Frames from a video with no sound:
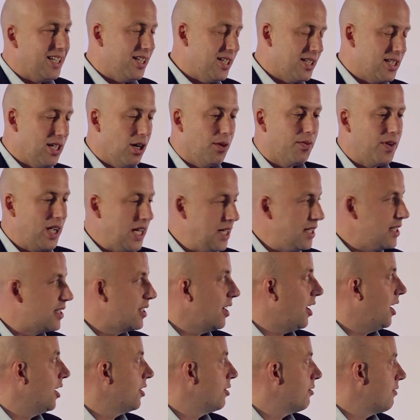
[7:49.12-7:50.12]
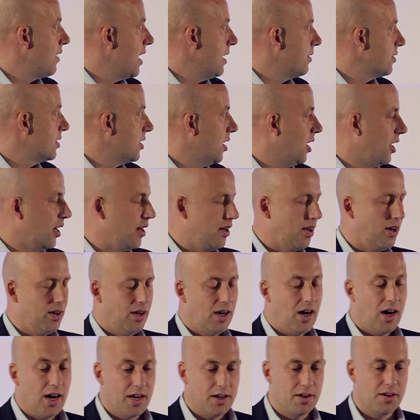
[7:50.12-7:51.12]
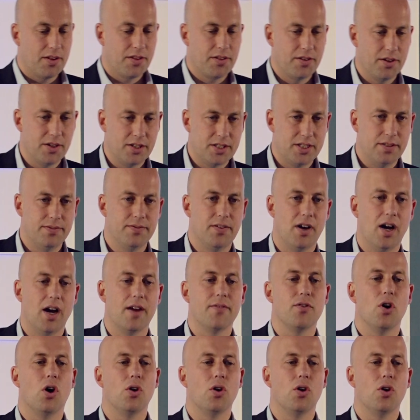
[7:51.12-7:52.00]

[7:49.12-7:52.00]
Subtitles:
yourself inside or outside IR35